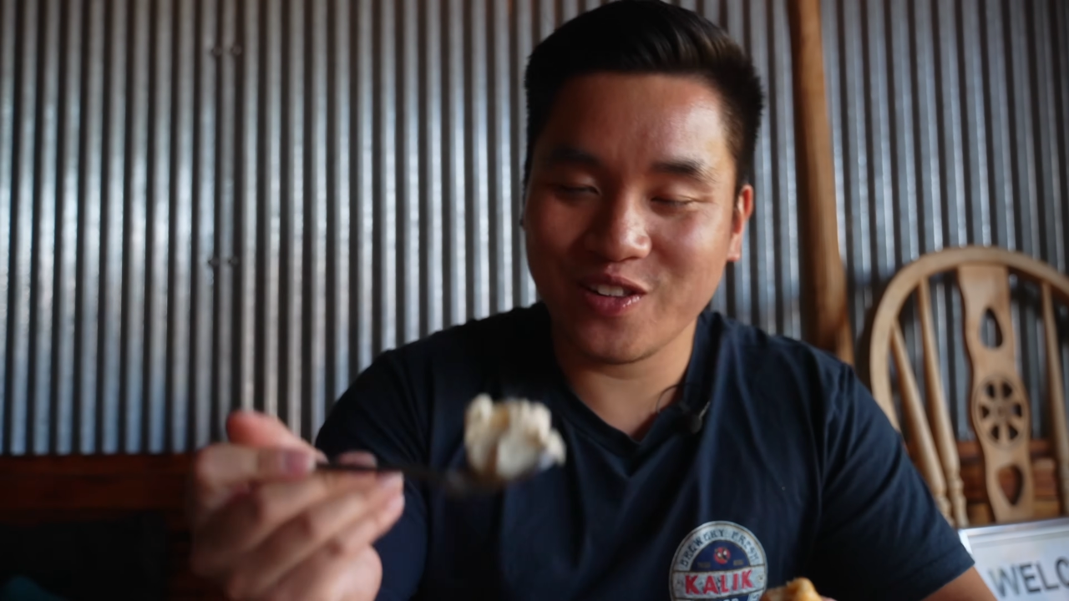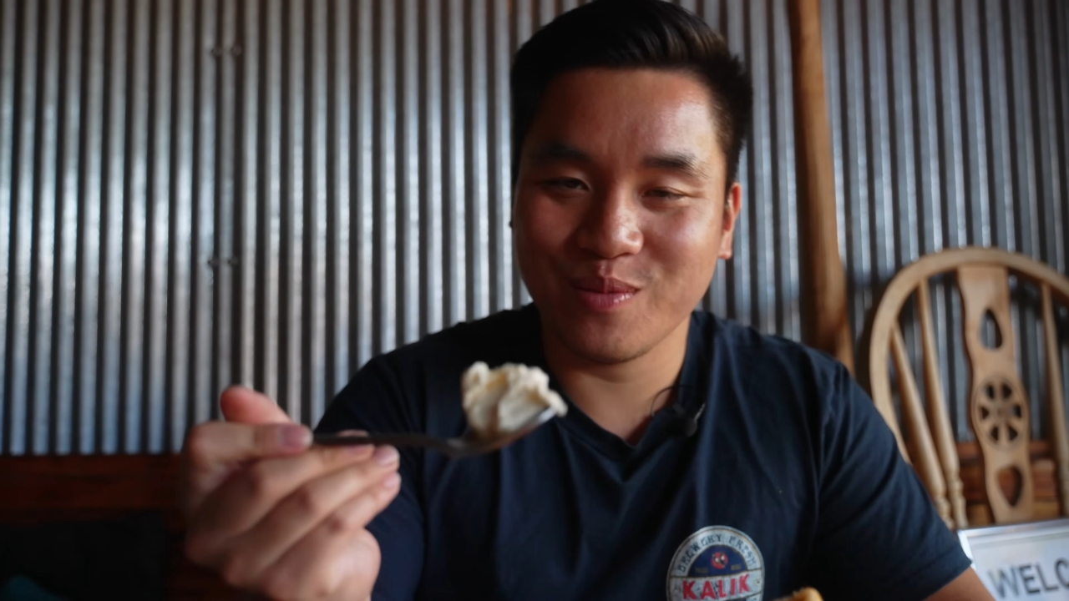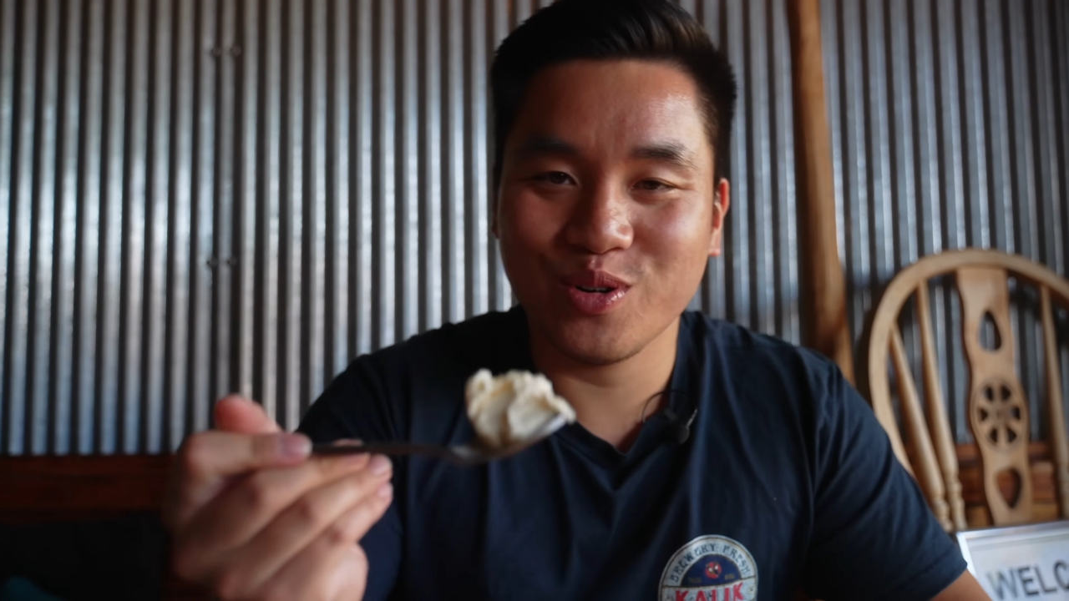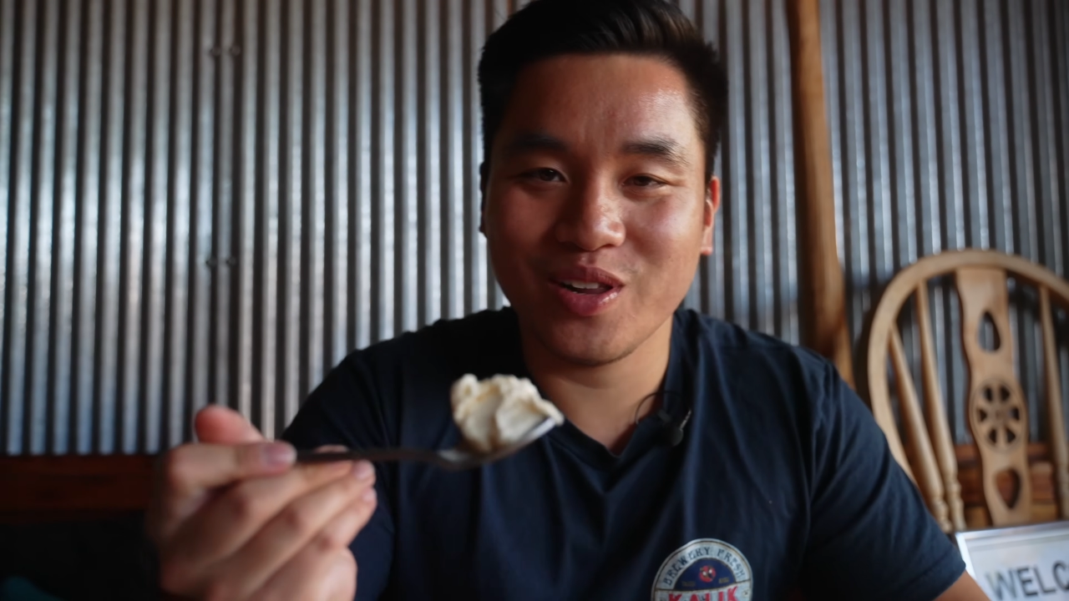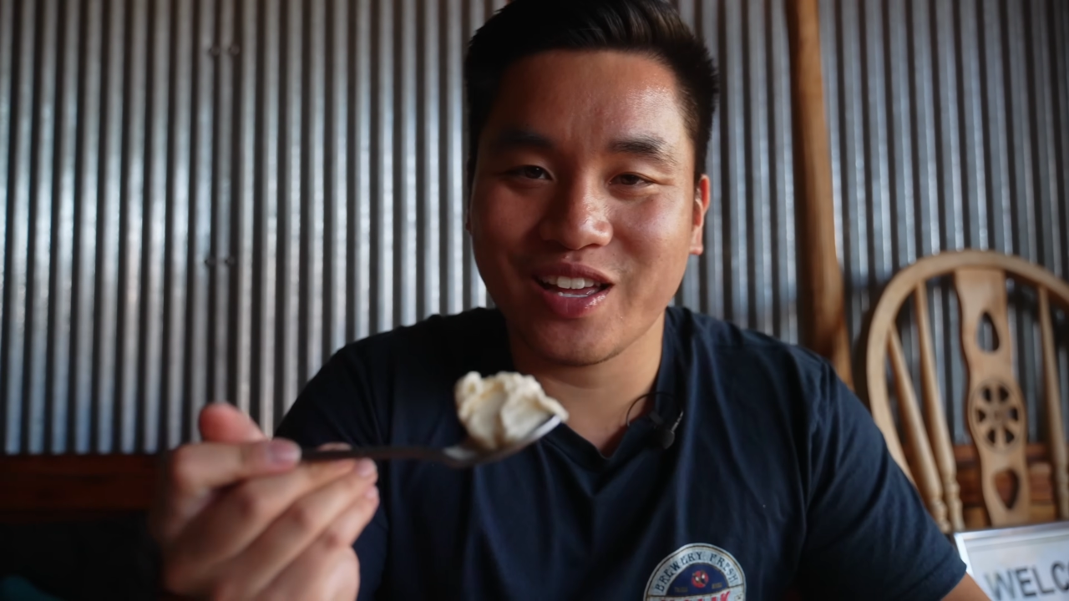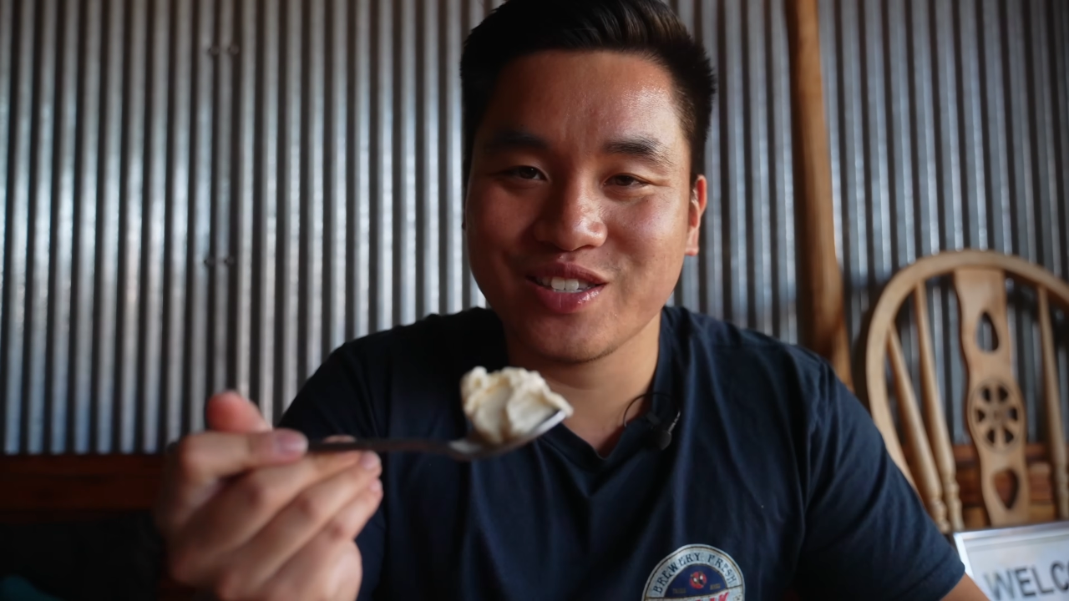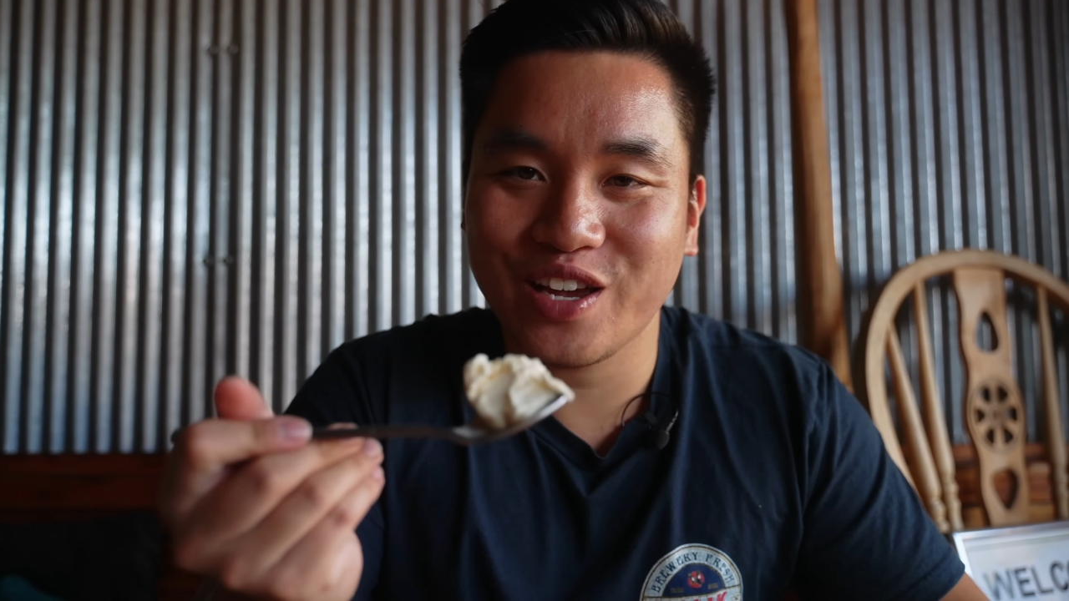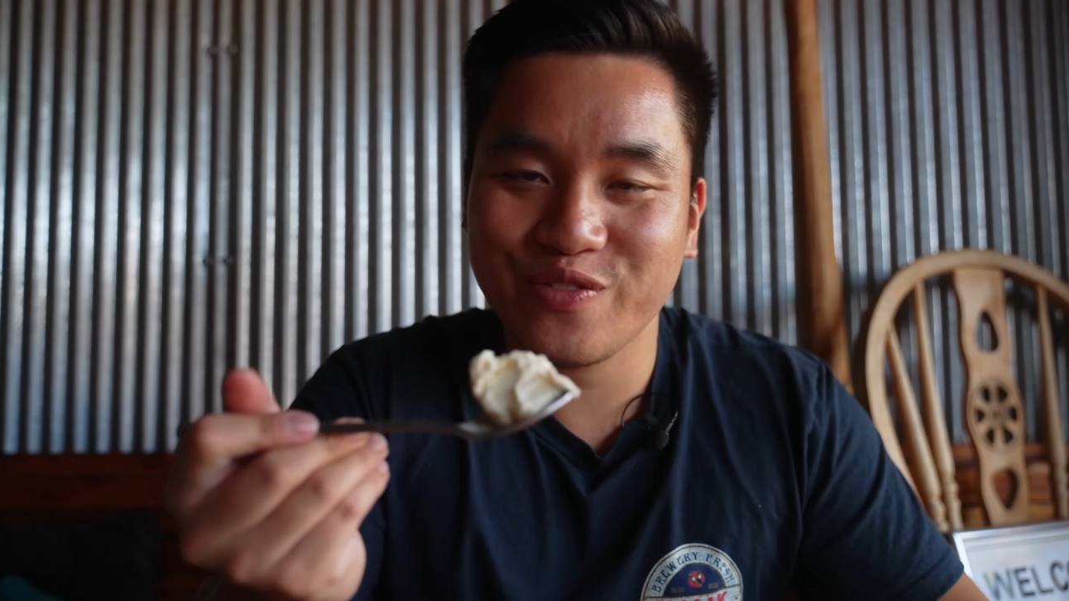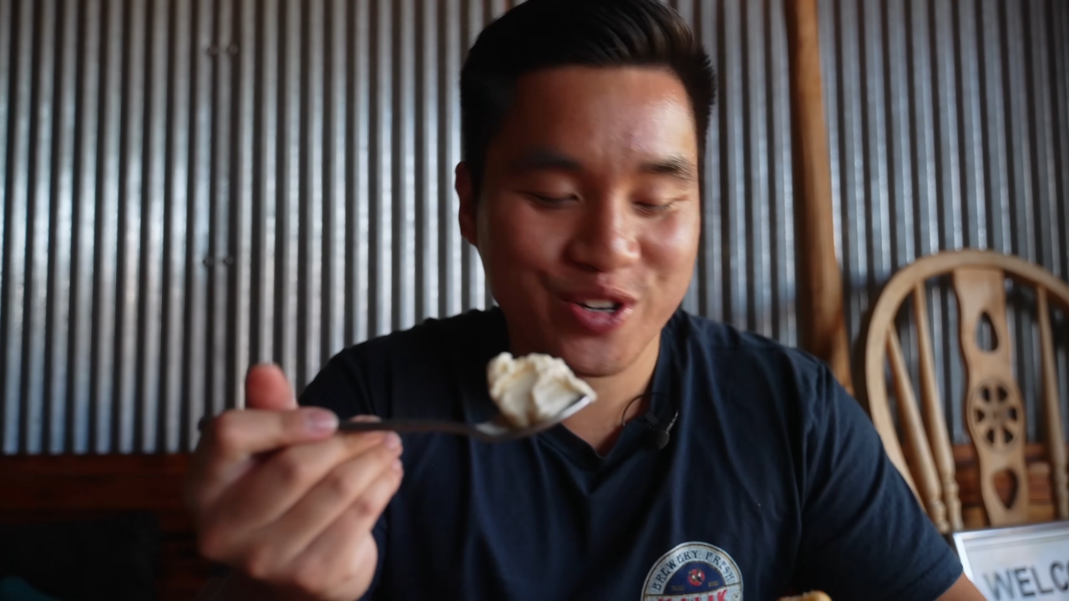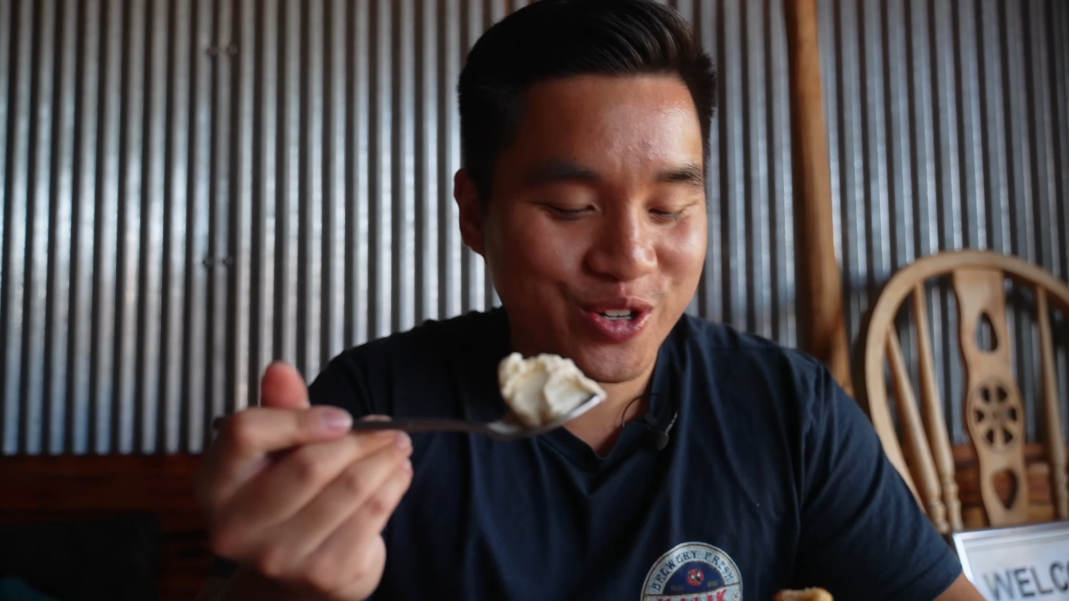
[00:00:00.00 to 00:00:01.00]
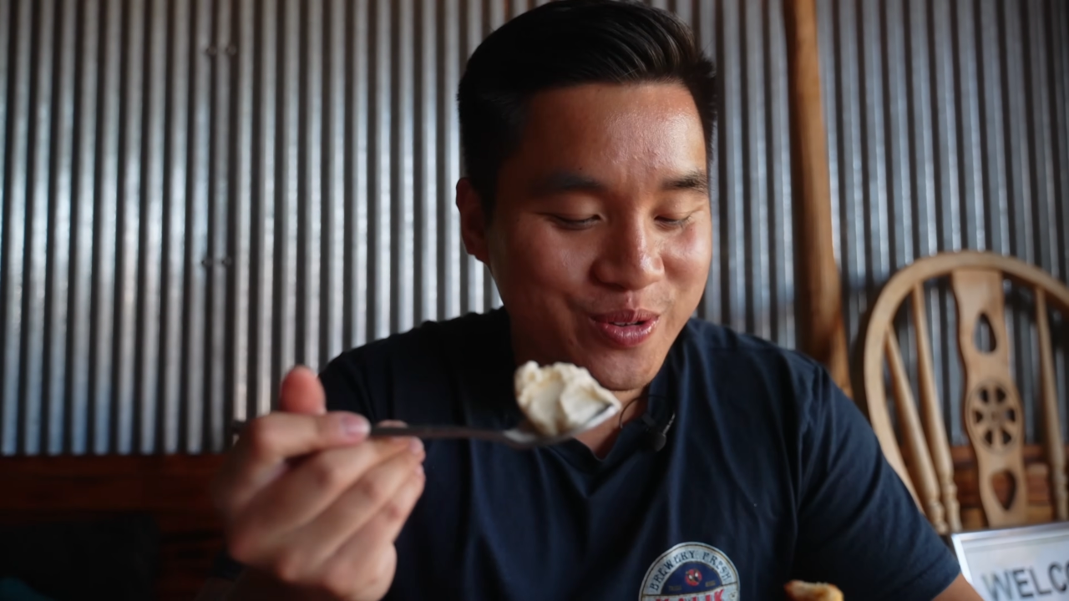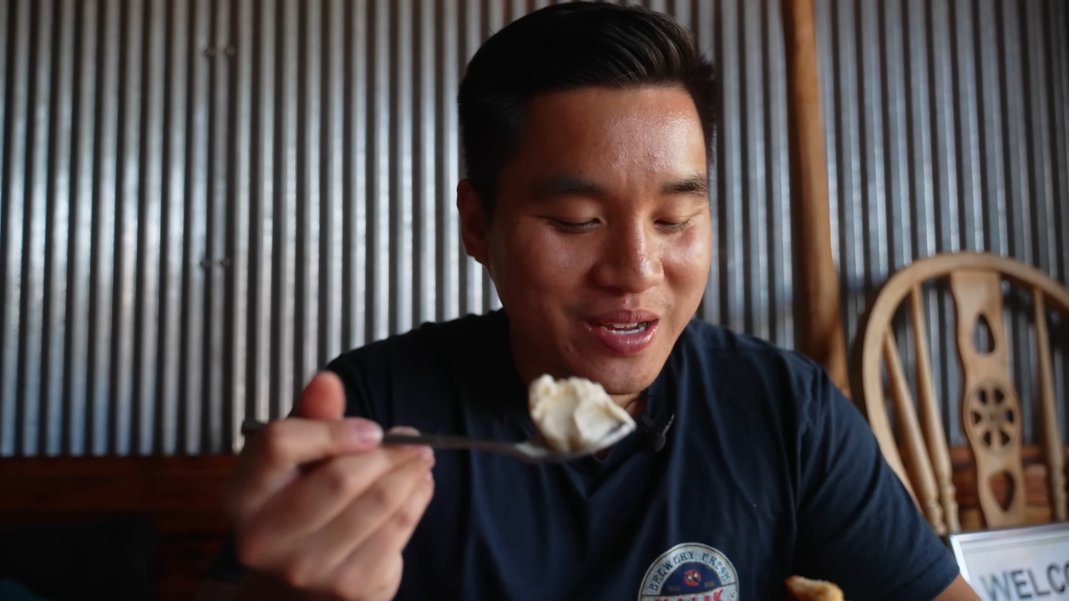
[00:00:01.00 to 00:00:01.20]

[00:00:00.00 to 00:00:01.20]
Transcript: more like a savory dude.